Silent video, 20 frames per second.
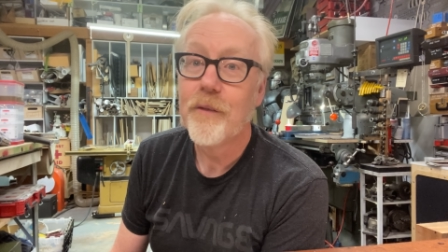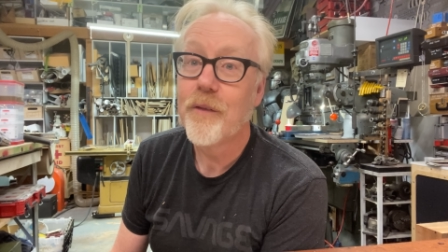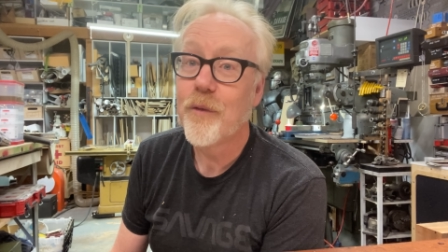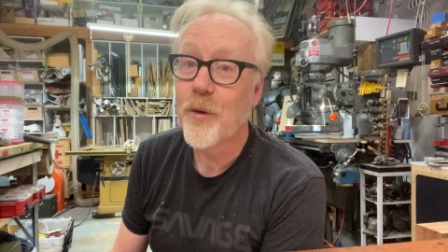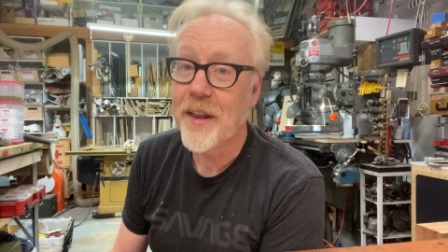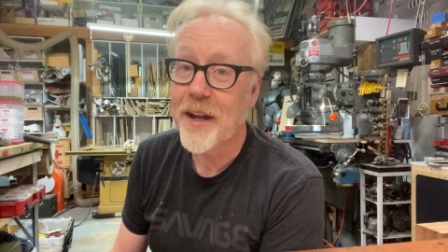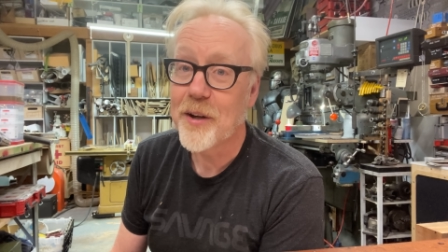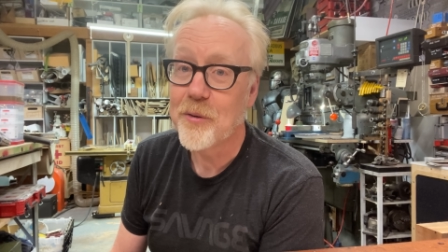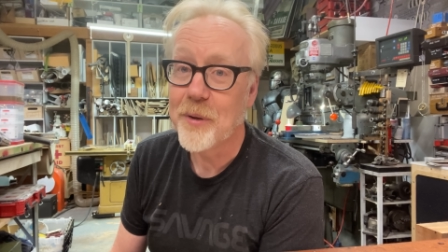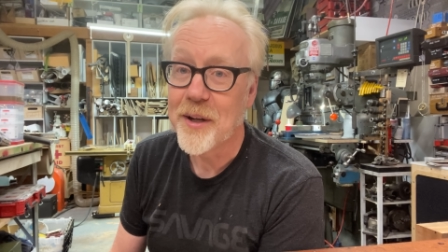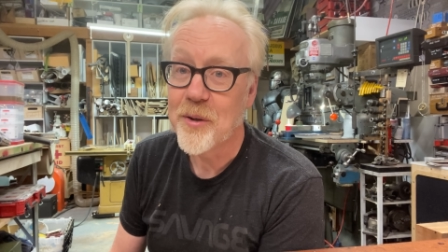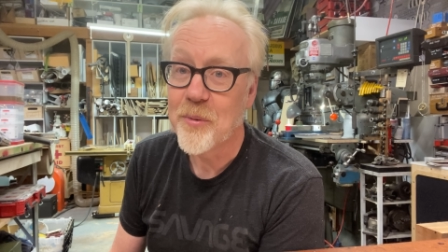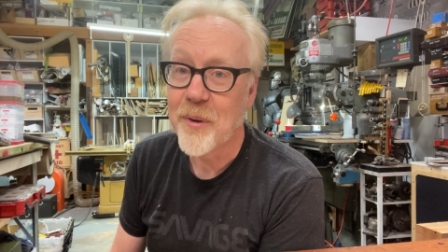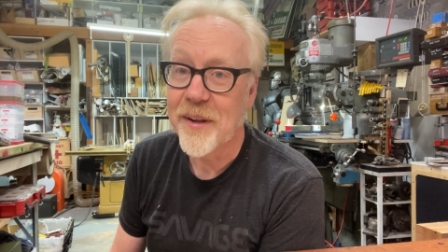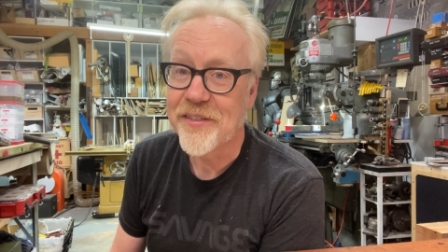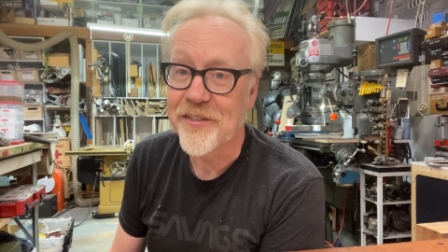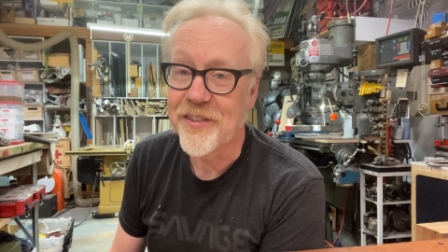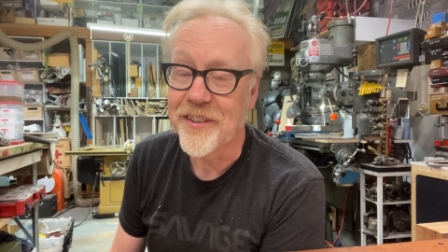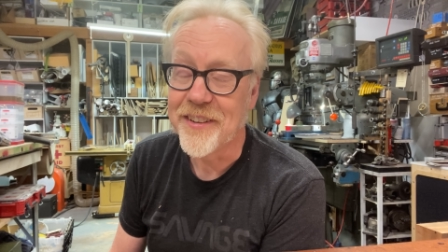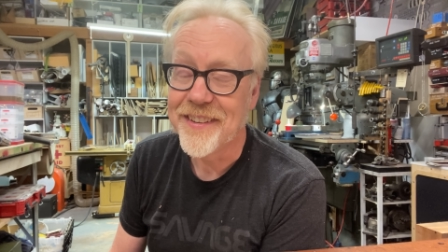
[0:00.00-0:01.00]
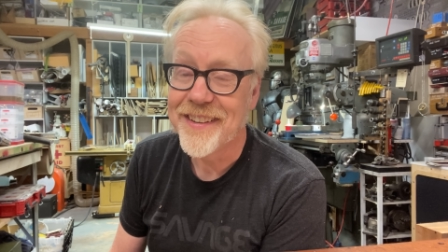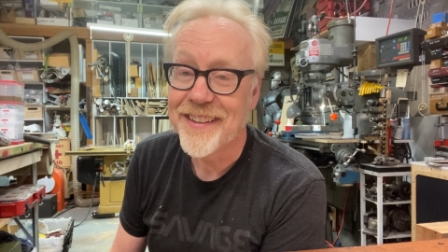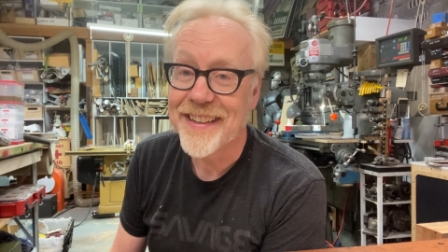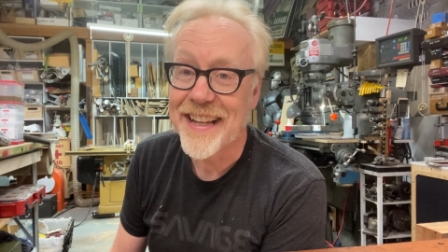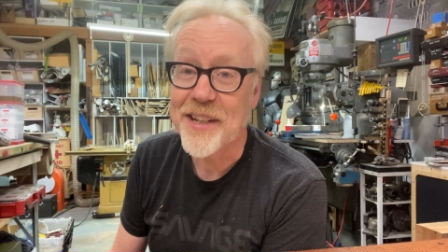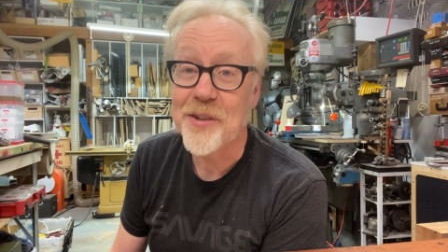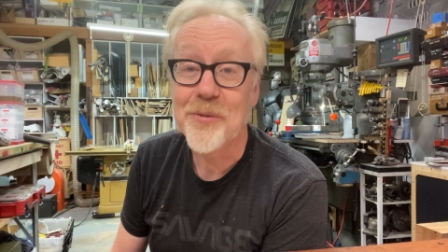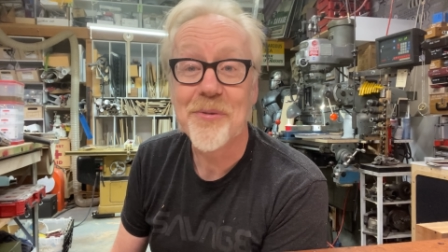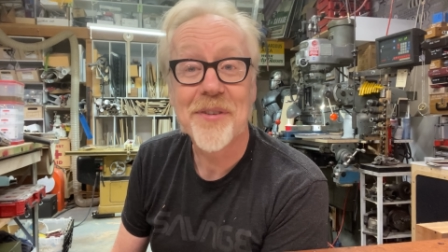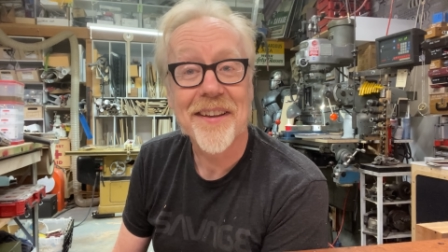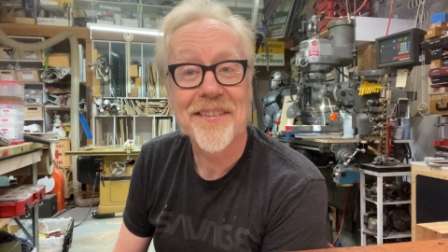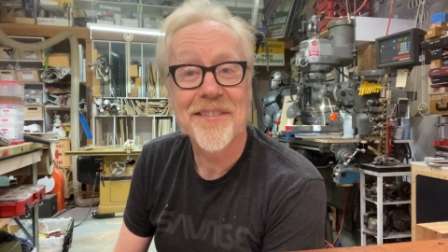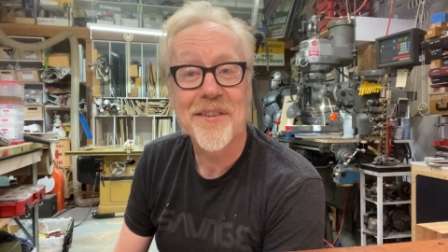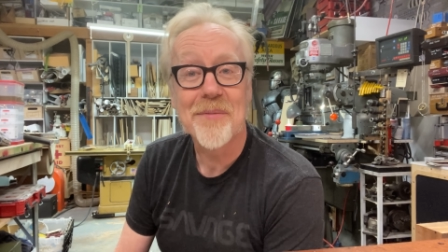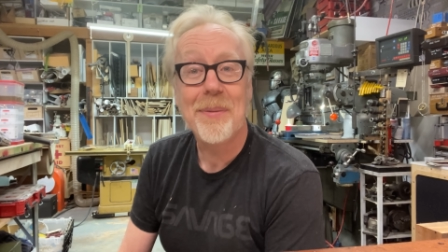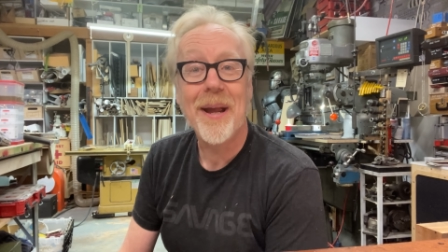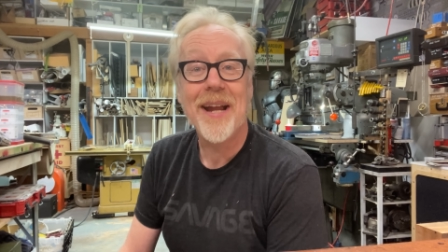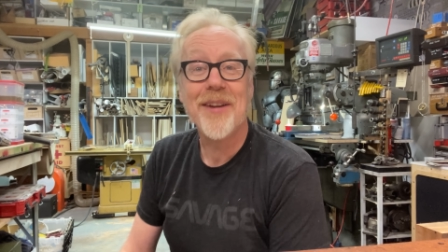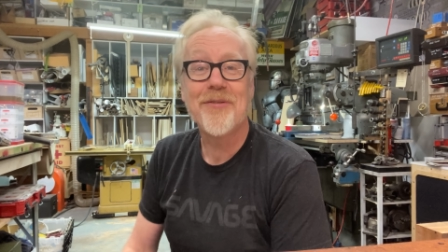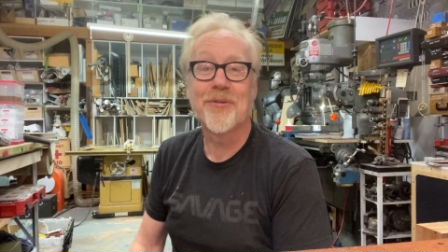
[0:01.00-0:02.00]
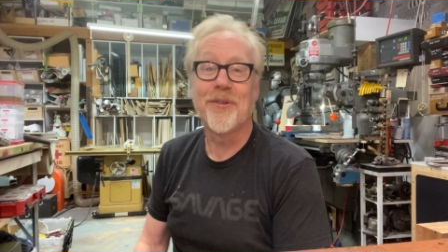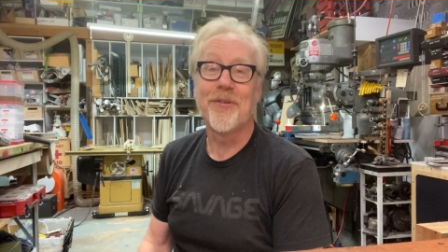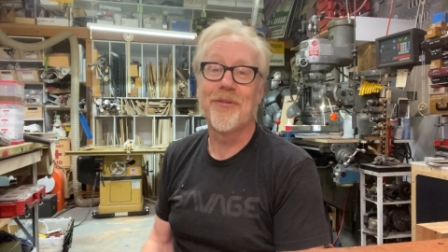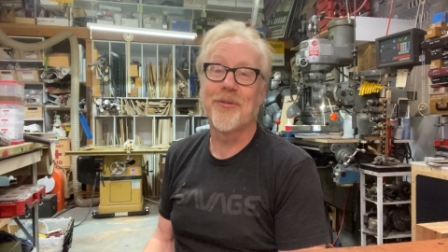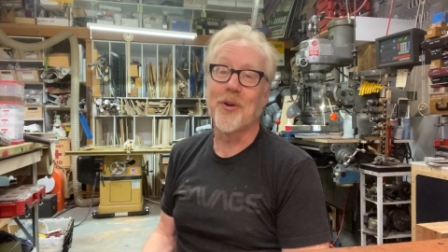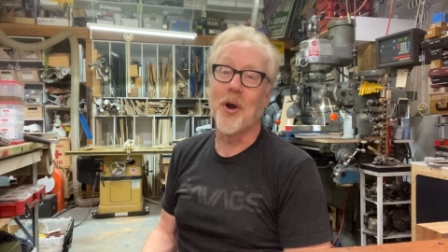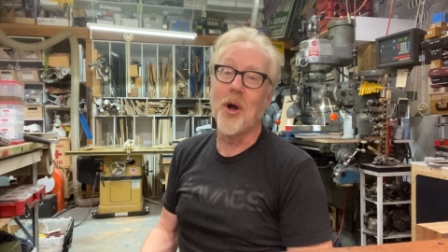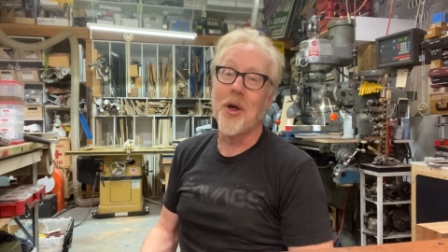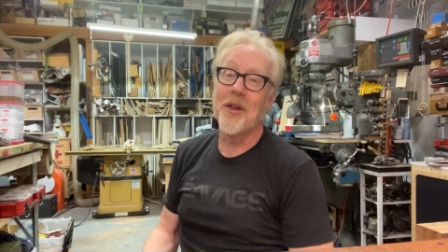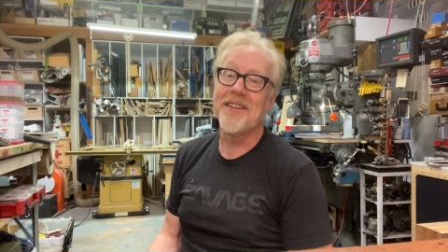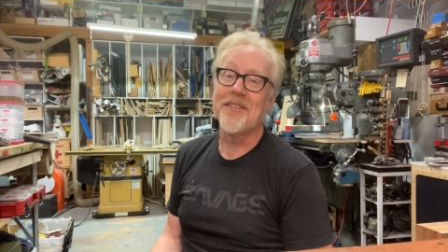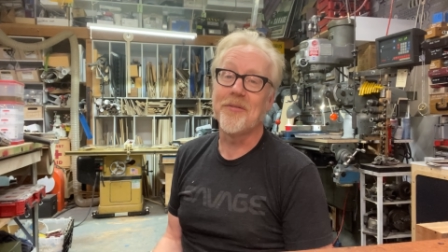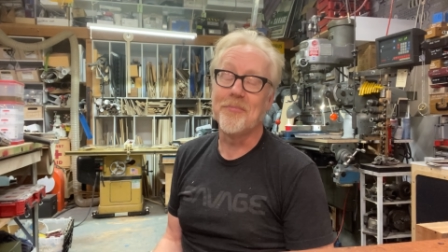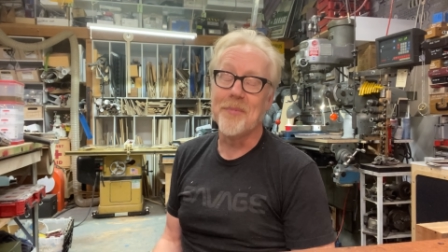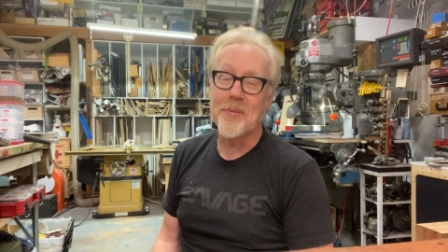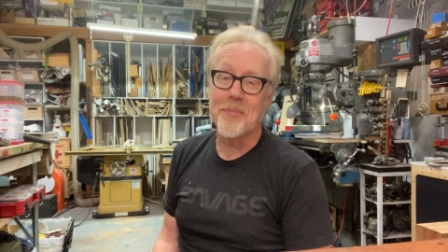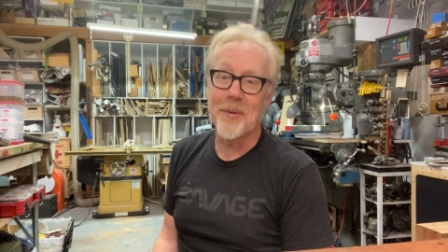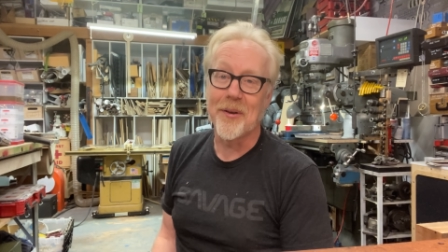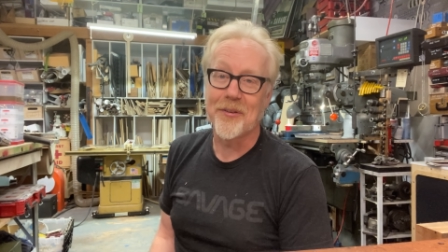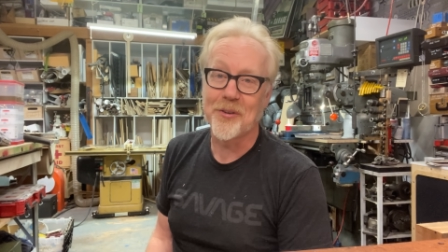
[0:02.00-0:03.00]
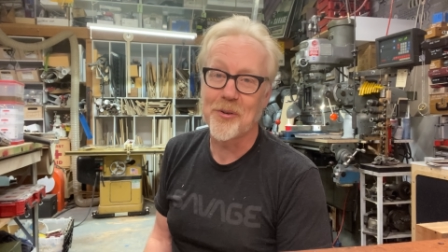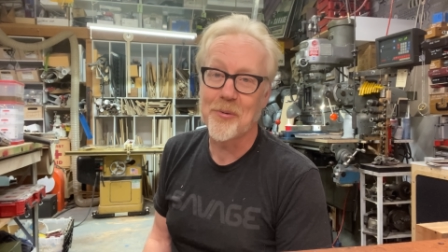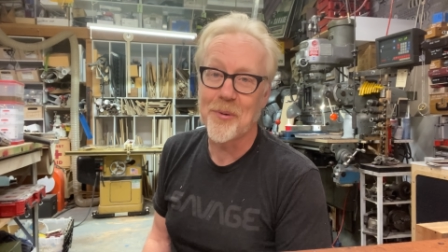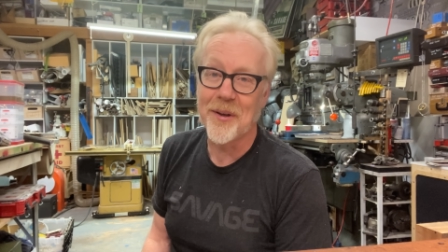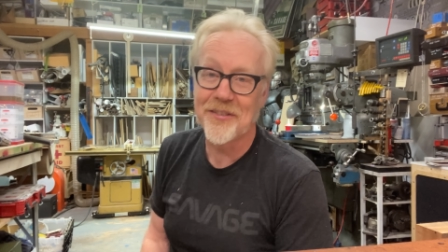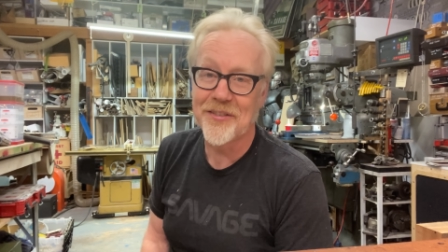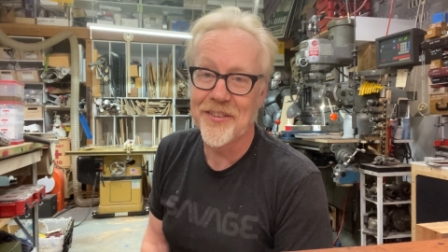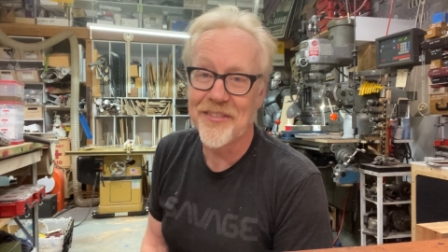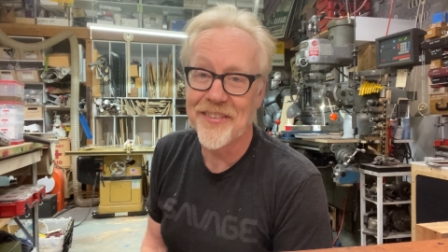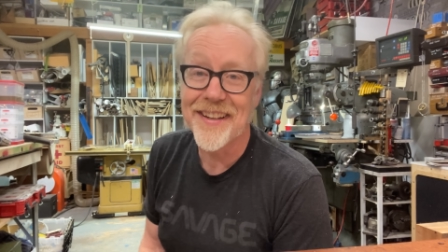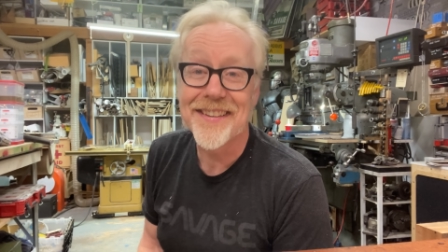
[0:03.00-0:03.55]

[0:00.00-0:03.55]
for that great question. Thank you, tested patrons, for all these Mythbuster questions.